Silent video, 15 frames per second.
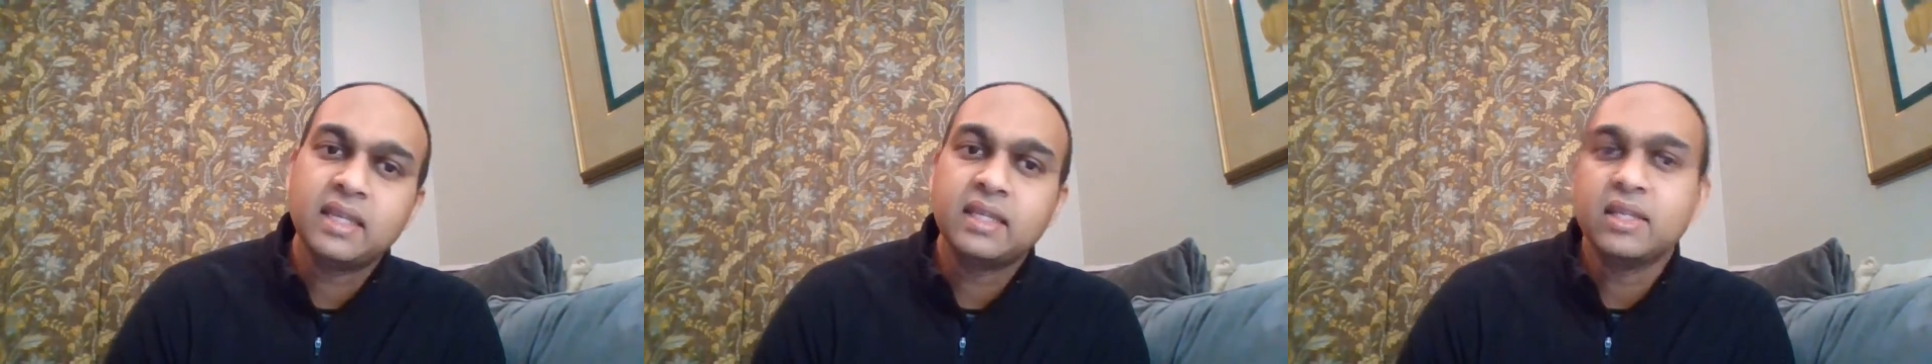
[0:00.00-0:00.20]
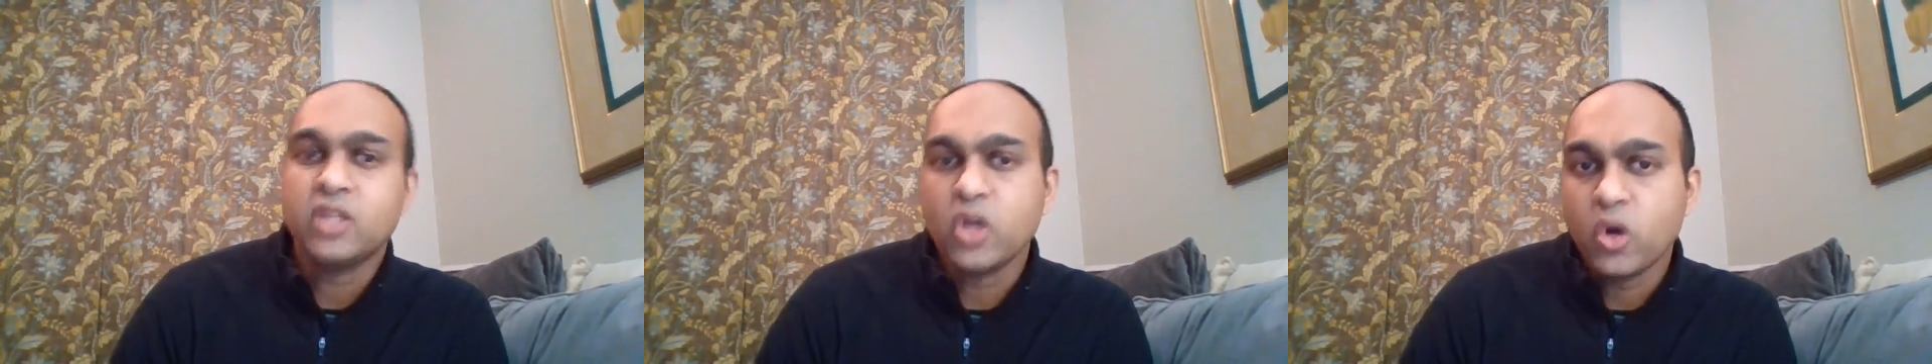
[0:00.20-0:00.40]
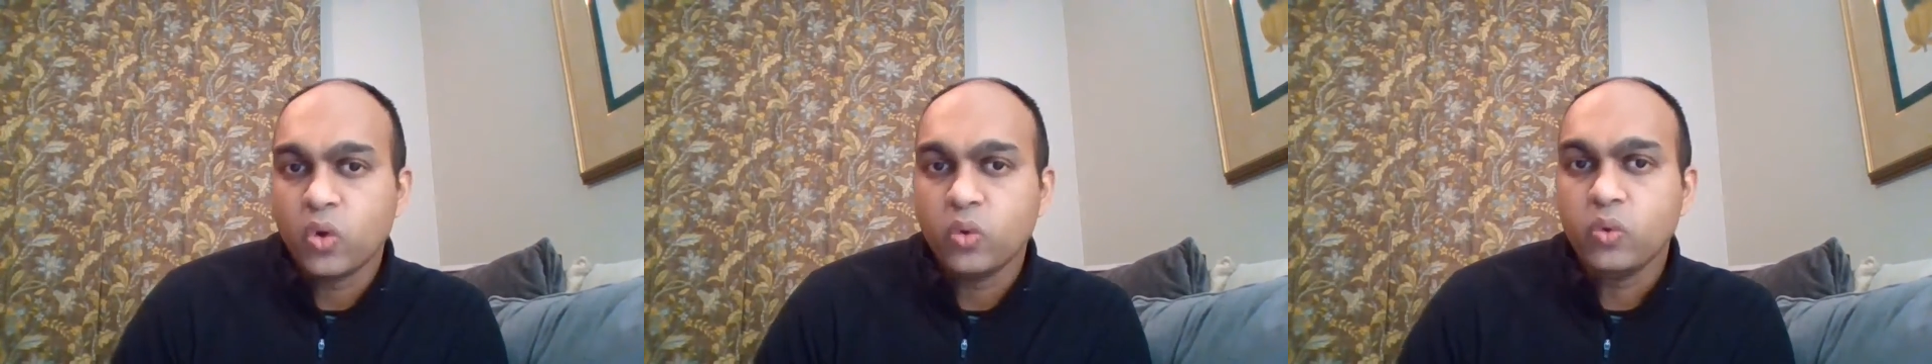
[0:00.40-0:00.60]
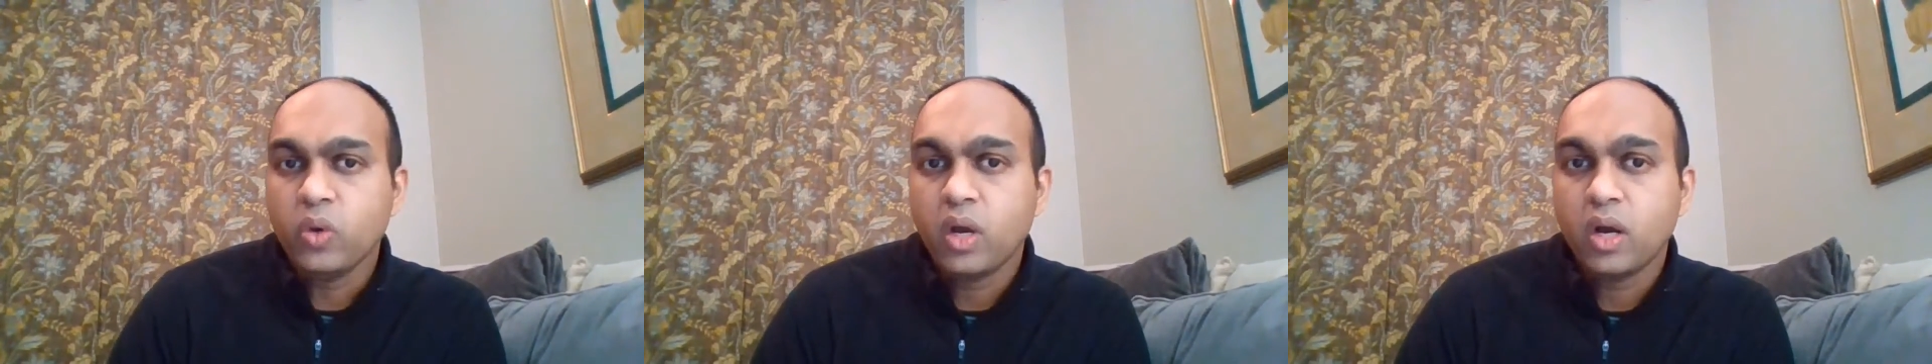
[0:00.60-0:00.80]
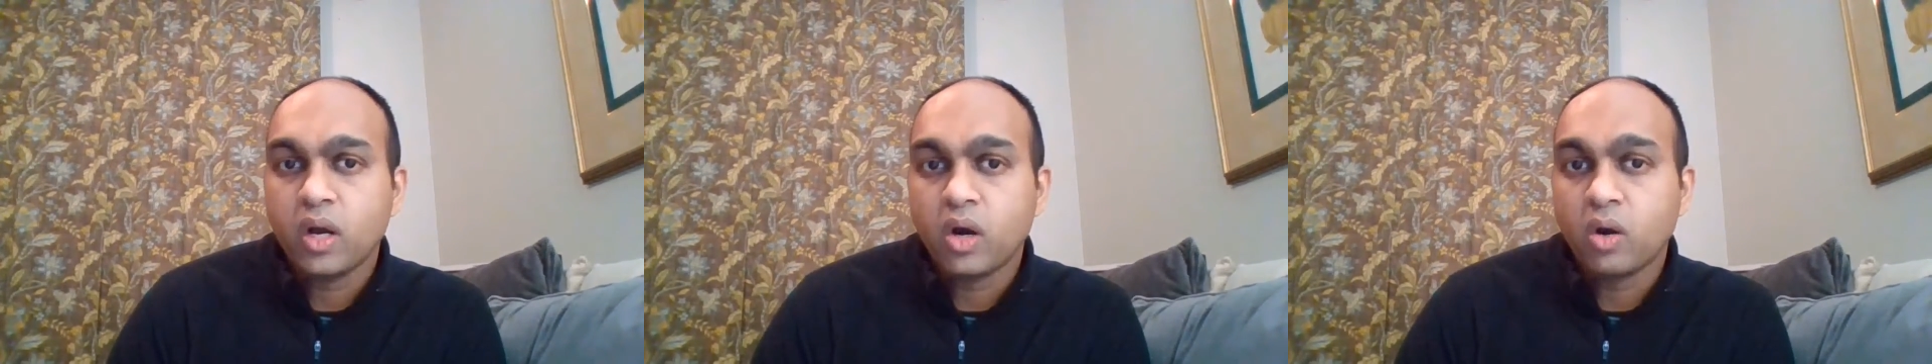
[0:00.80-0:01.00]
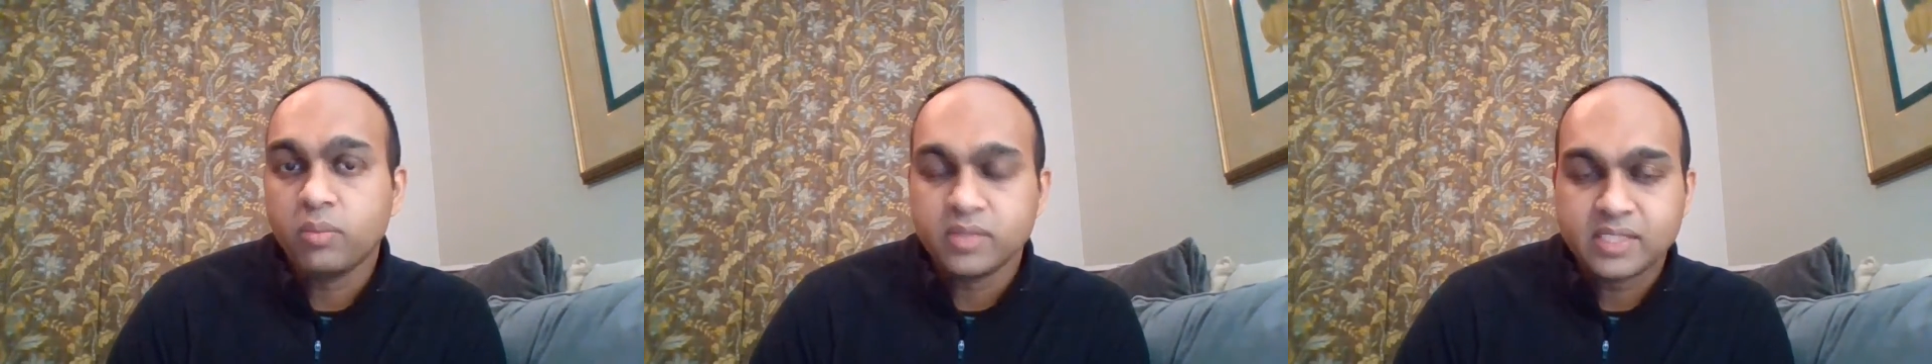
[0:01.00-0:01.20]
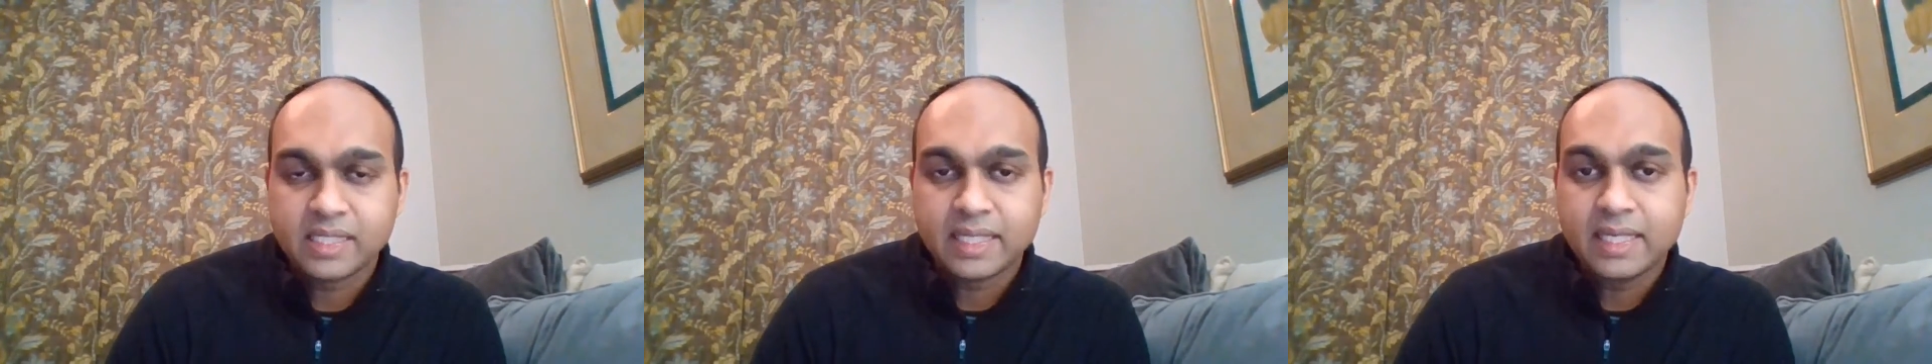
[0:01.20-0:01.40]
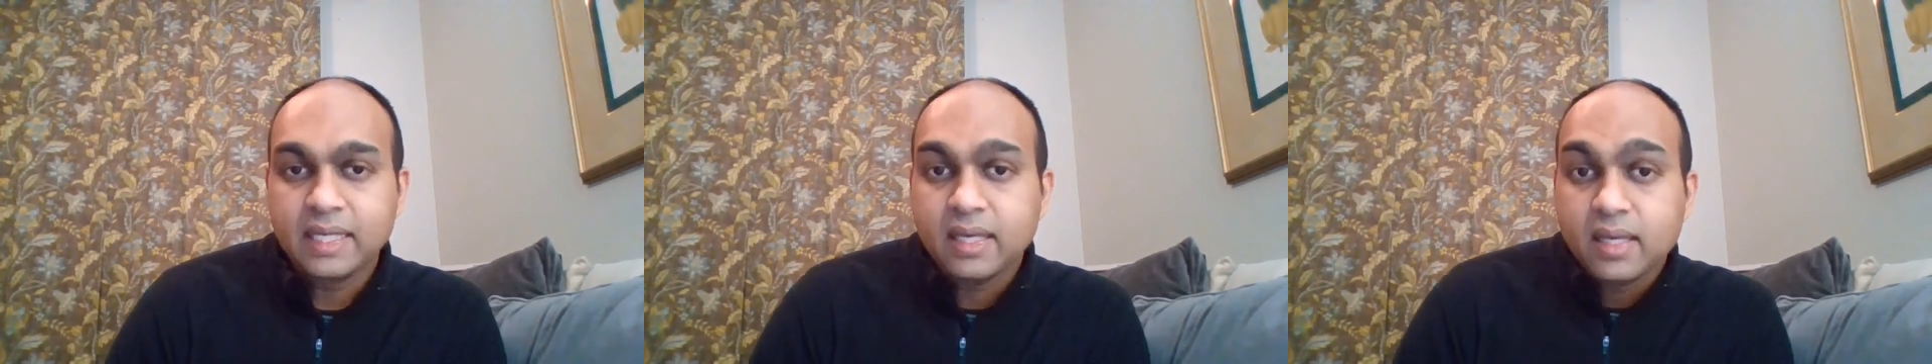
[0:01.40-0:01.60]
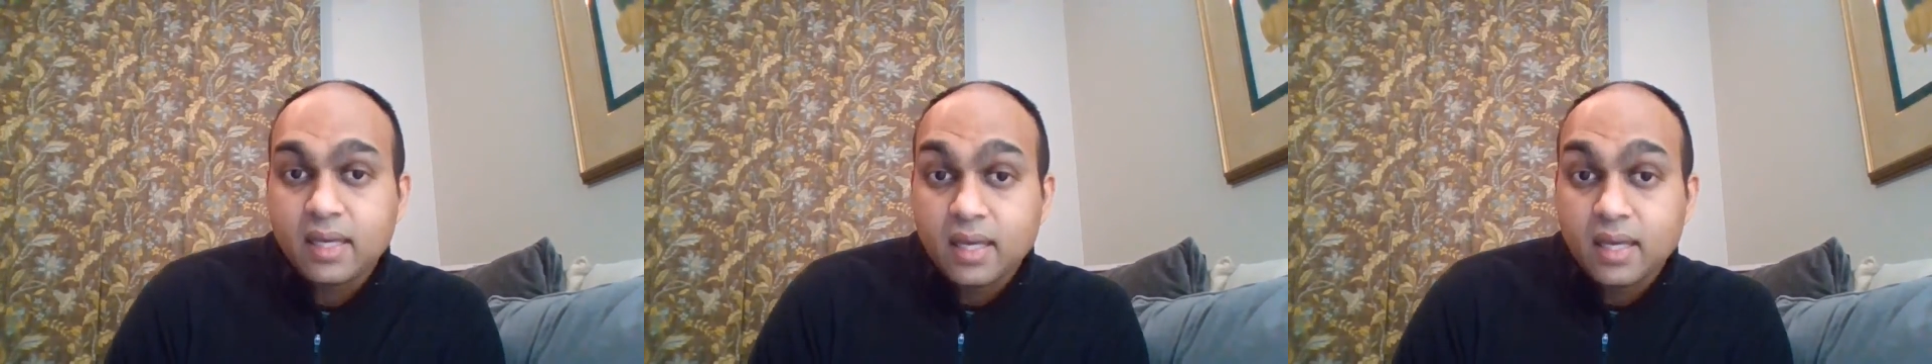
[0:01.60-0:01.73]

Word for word: no obviously